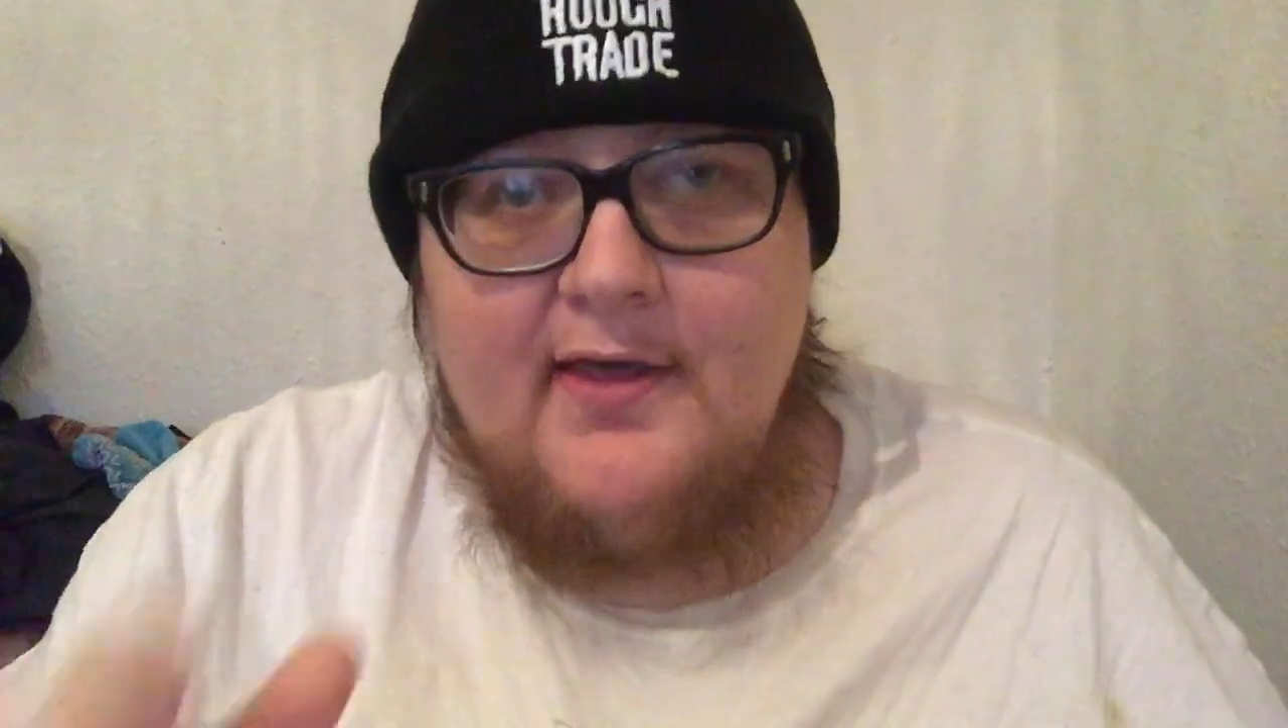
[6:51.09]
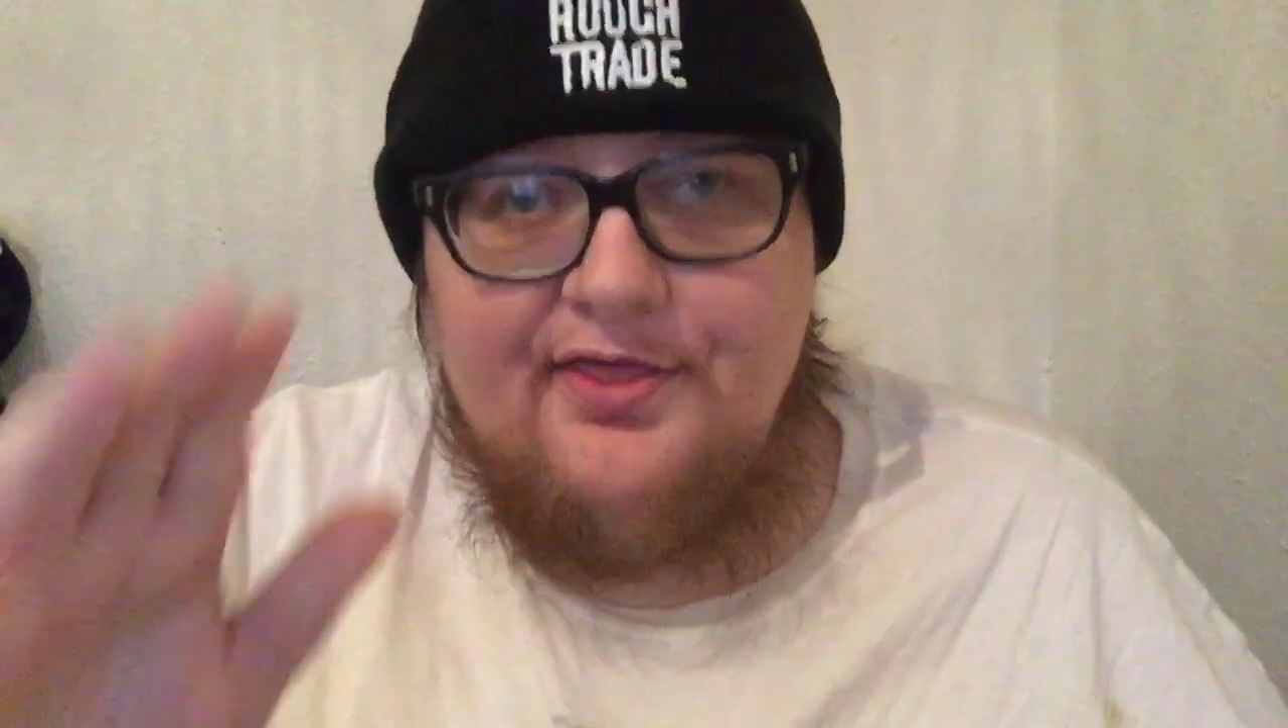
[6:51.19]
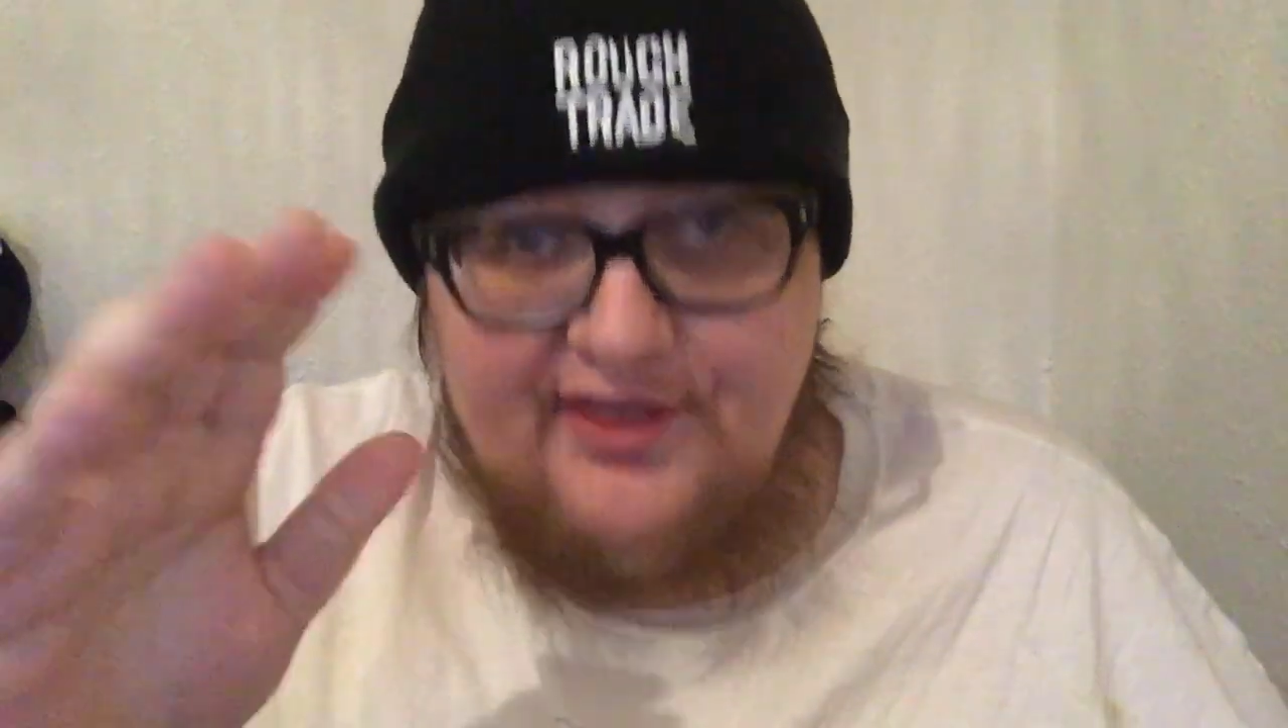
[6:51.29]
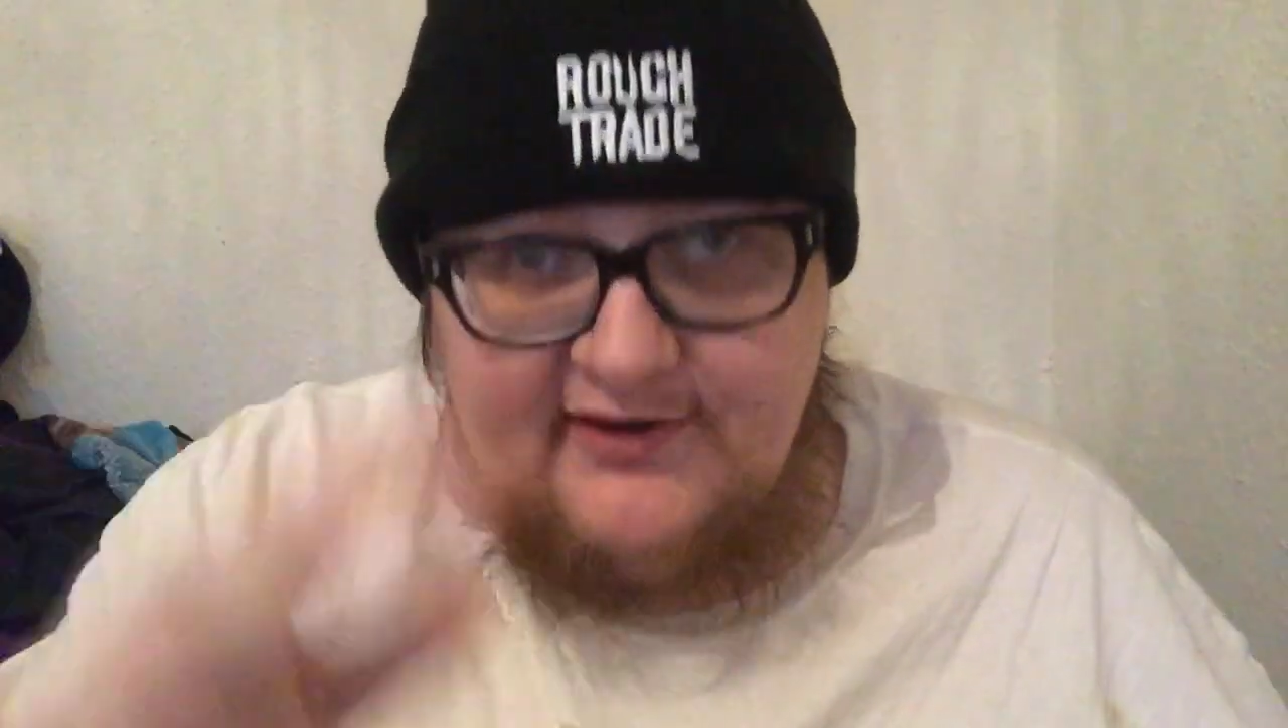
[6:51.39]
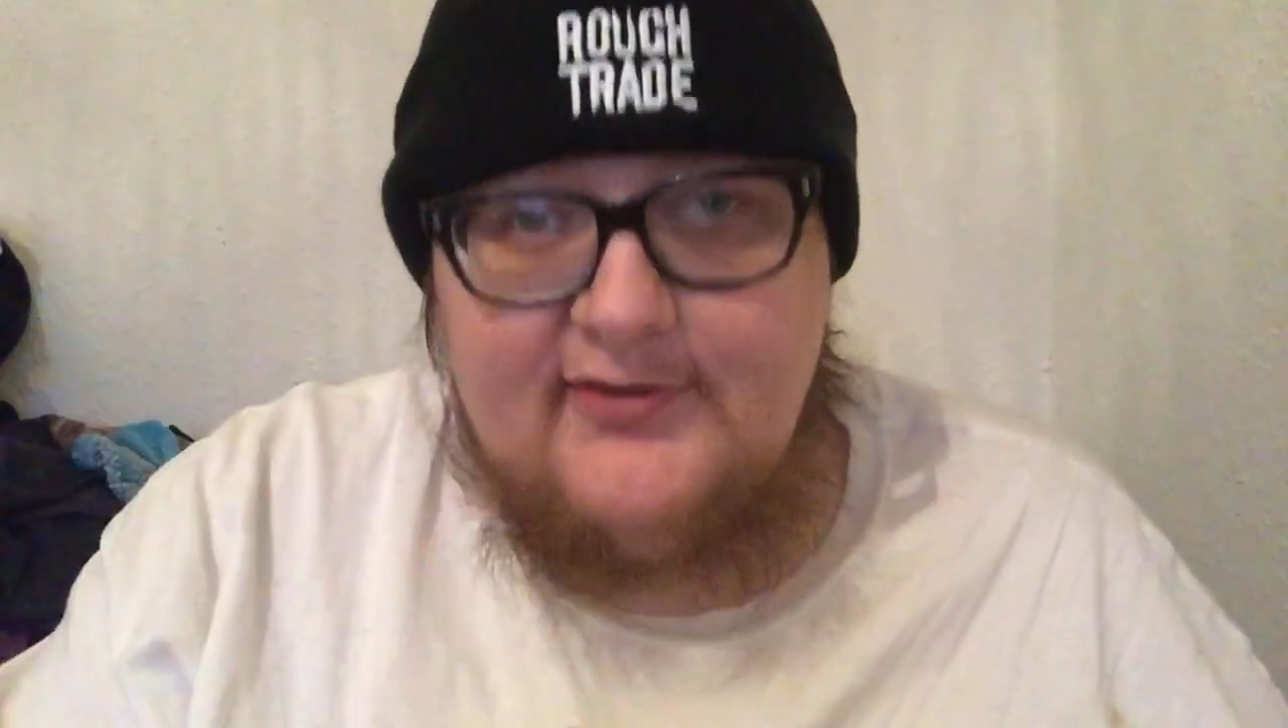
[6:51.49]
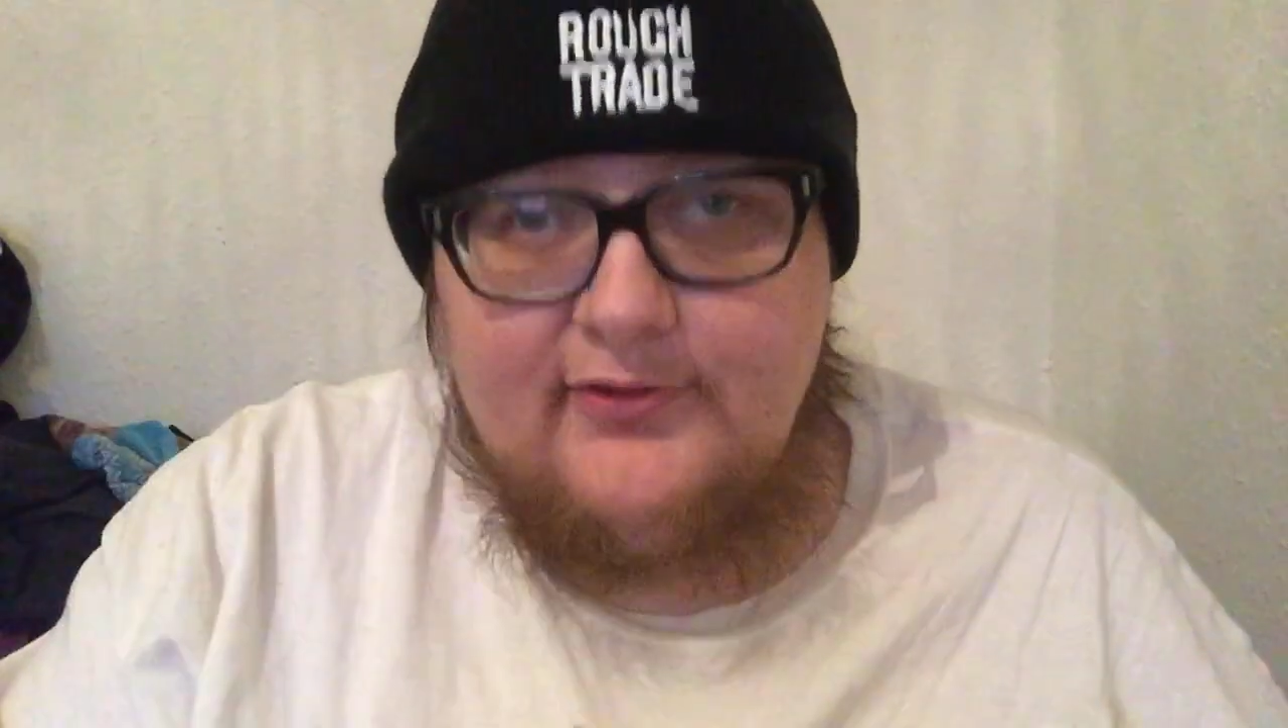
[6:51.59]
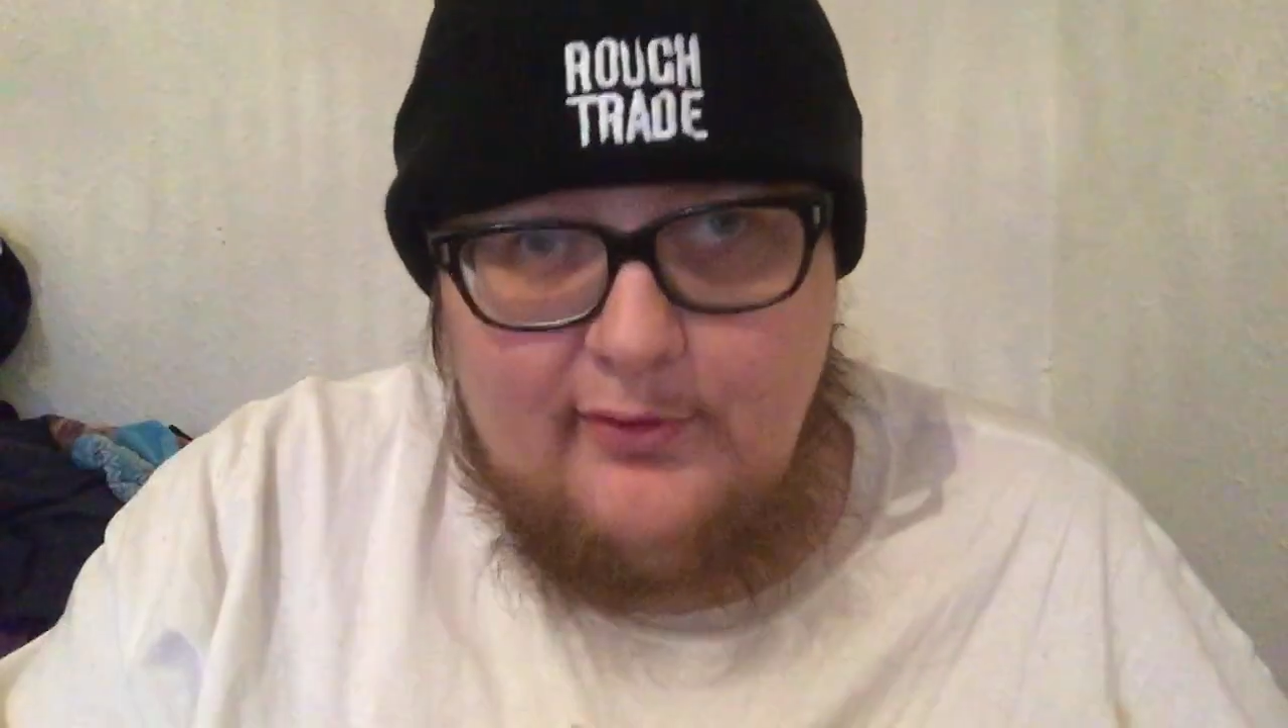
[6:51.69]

this is